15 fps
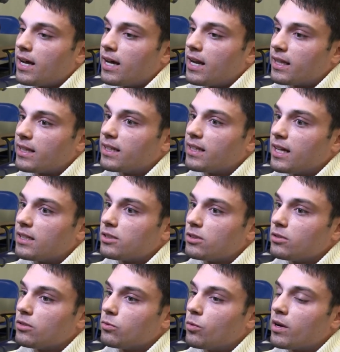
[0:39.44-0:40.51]
And I think
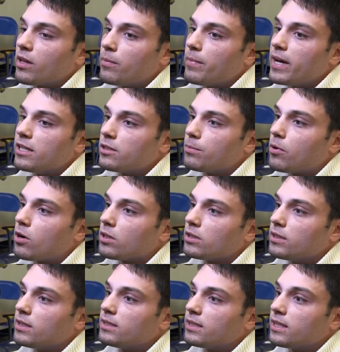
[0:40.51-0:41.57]
that's one of the major
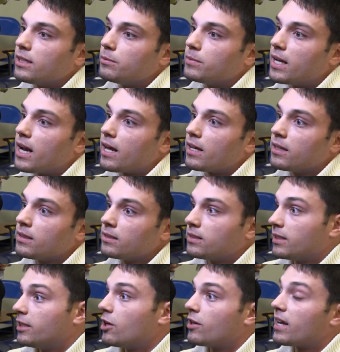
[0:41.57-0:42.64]
parts of this team that I, you